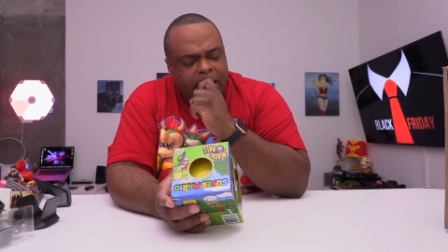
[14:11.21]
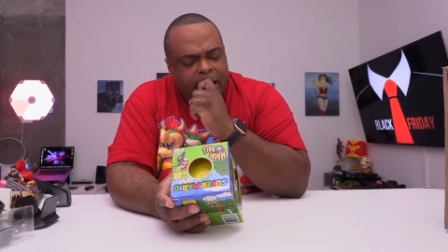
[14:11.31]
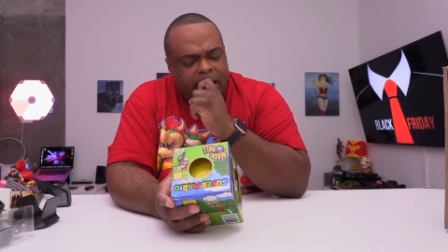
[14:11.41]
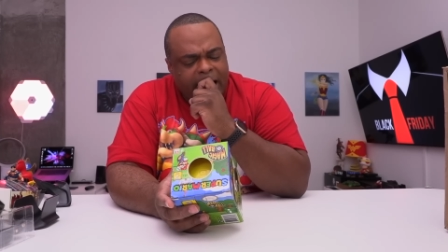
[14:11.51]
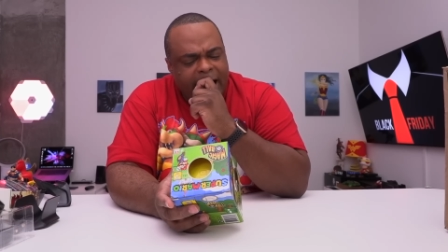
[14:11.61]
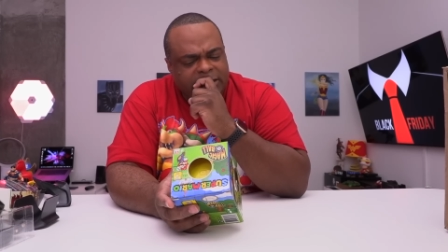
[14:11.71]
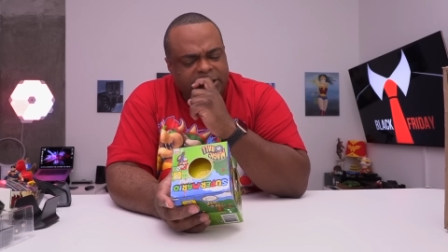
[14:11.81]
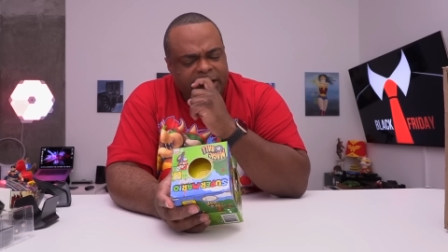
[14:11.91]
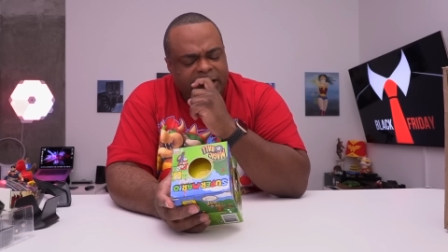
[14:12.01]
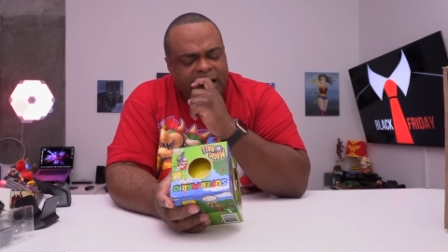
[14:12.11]
Uh, I
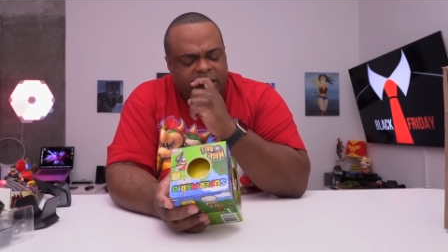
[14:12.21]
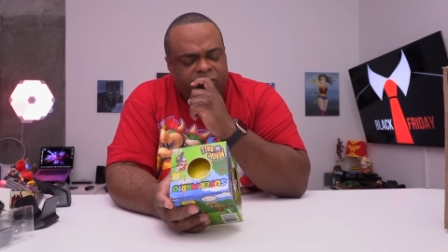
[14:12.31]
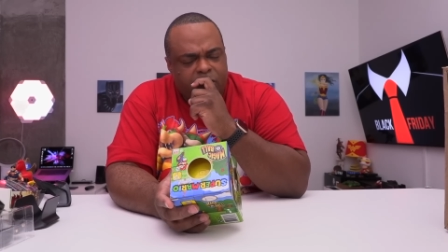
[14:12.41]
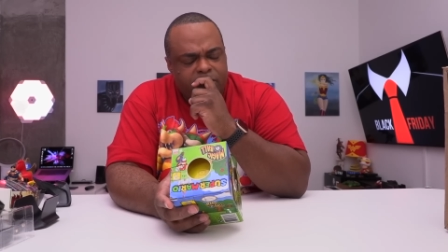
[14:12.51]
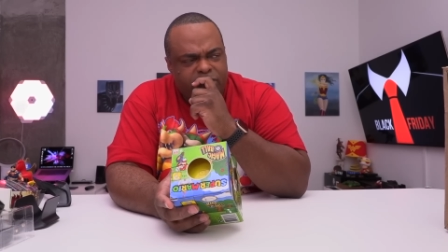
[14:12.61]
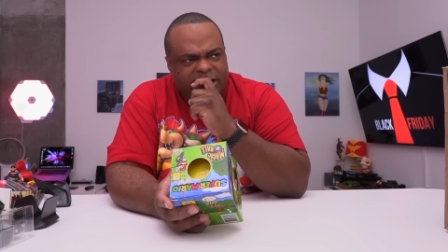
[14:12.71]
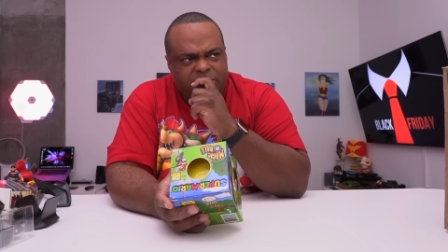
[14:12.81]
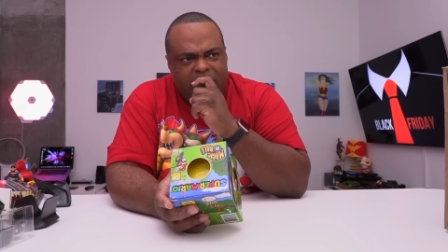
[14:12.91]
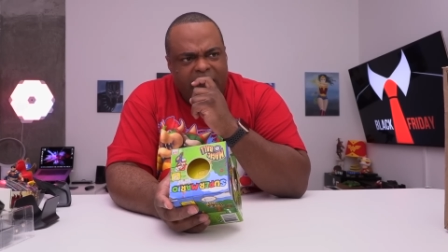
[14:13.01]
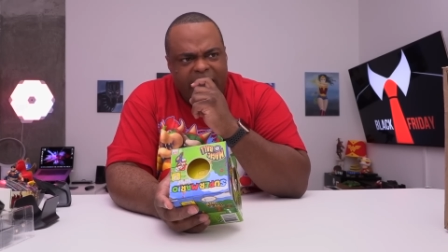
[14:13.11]
actually got this from
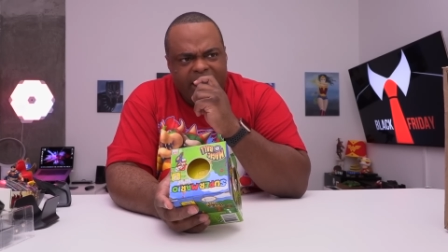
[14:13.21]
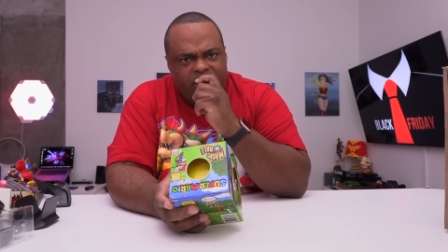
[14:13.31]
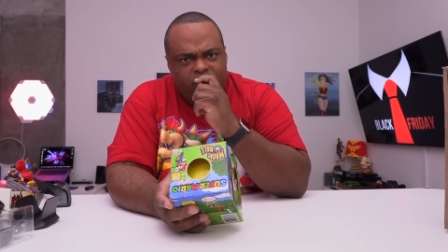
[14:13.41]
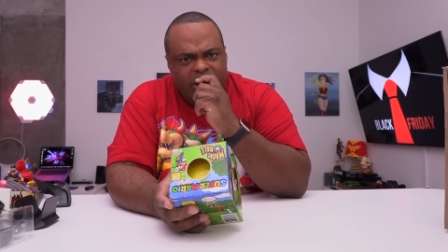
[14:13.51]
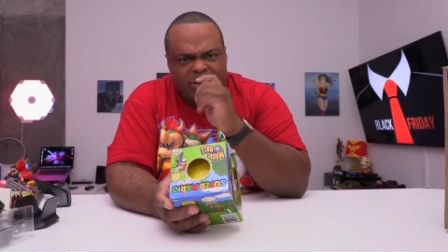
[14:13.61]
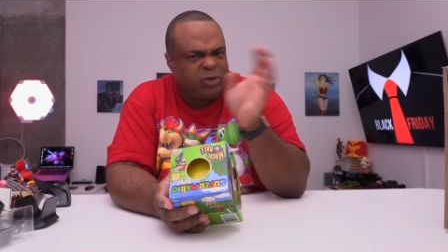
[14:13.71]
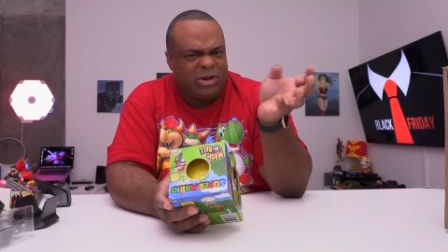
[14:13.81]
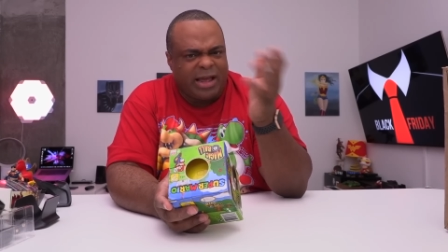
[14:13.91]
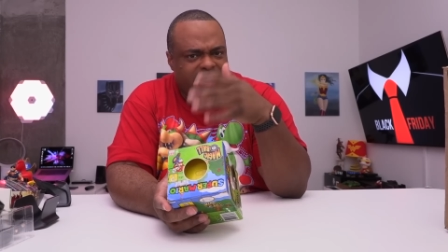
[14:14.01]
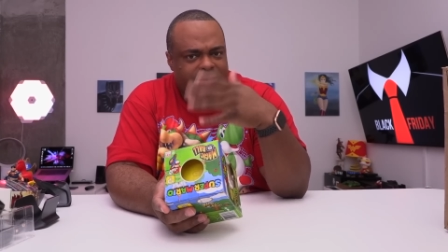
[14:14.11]
Best Buy when I was doing
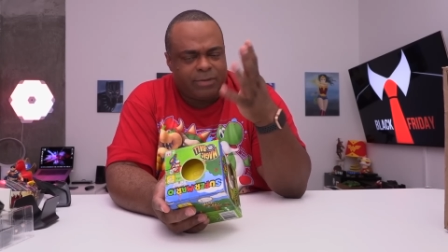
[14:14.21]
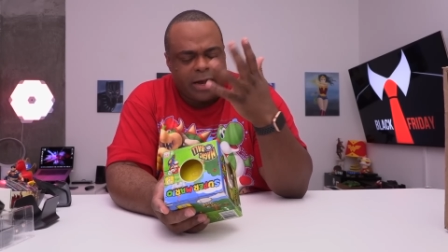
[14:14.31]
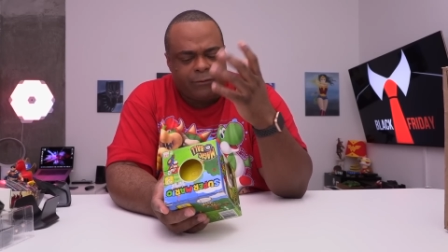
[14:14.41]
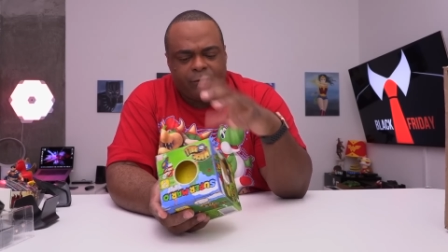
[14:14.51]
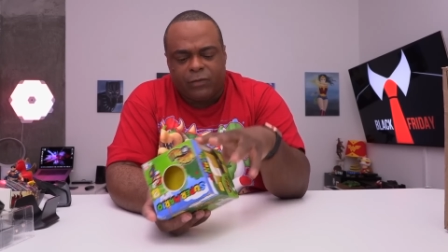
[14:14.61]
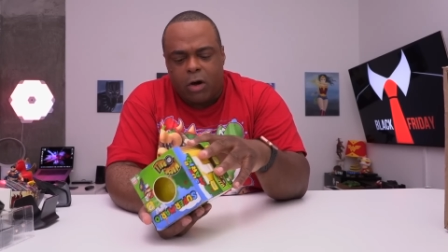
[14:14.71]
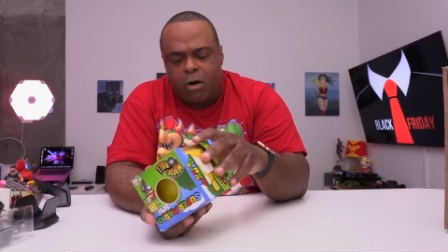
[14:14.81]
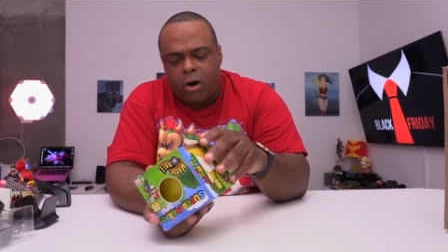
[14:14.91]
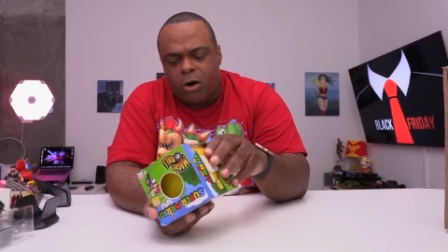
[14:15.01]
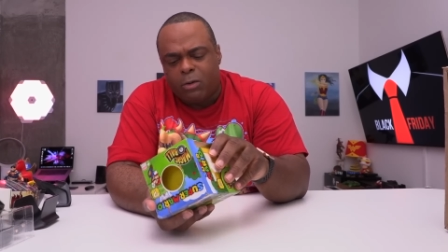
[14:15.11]
like a kind of a vlog
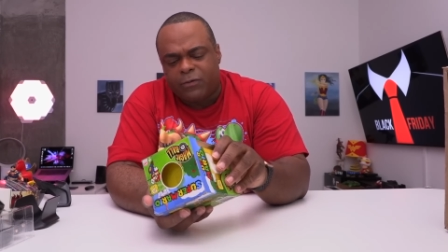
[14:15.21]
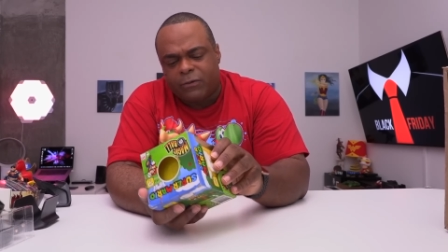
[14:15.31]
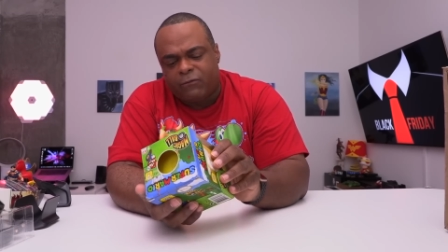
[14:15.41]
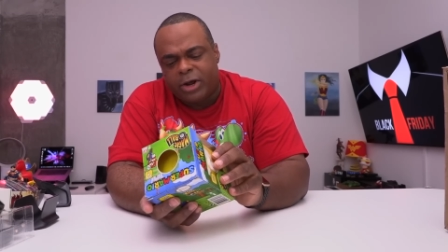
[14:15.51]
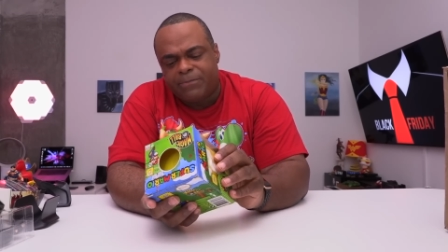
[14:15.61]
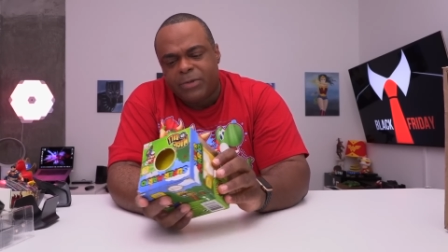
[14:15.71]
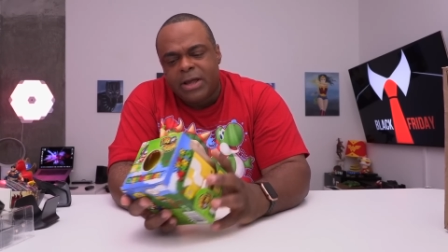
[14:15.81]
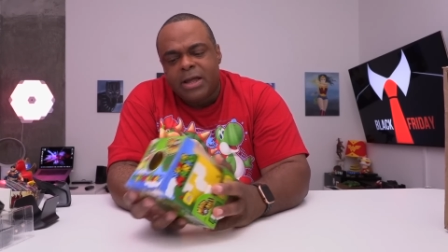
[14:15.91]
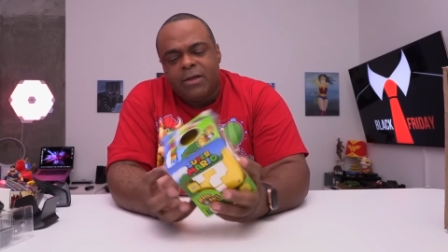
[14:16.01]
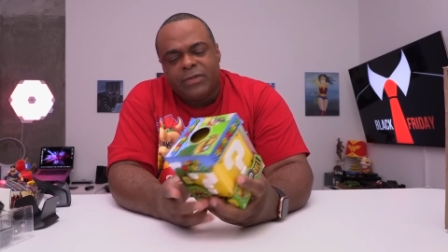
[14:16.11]
haul with a friend.
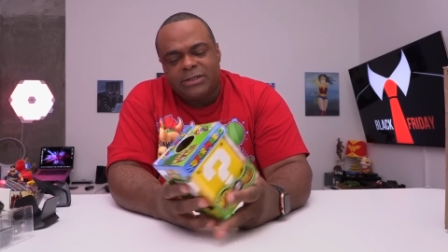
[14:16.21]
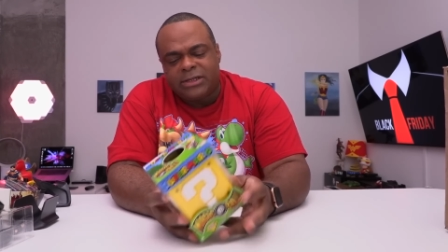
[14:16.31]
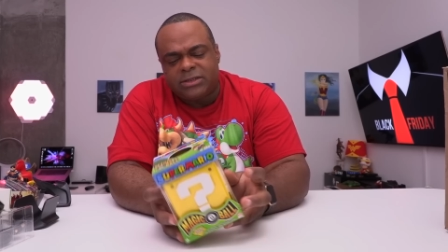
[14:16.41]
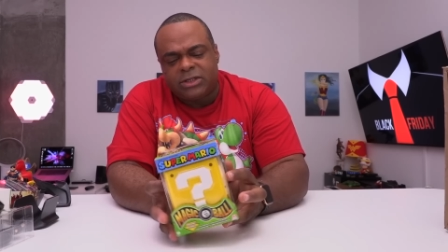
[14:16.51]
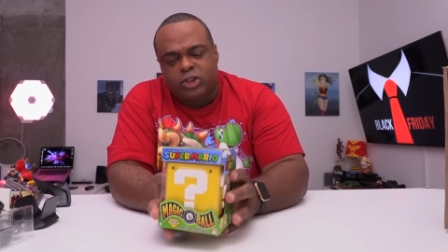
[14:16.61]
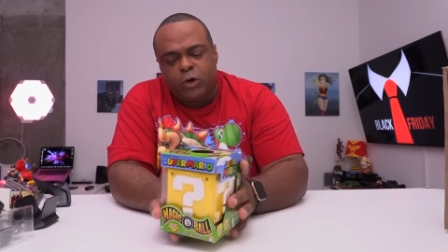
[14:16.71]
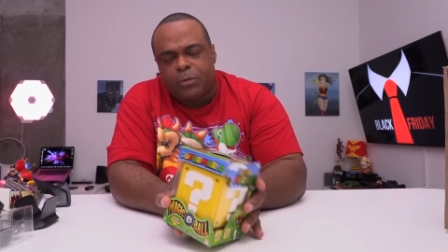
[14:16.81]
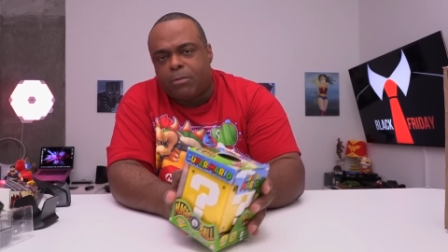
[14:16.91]
This is the Super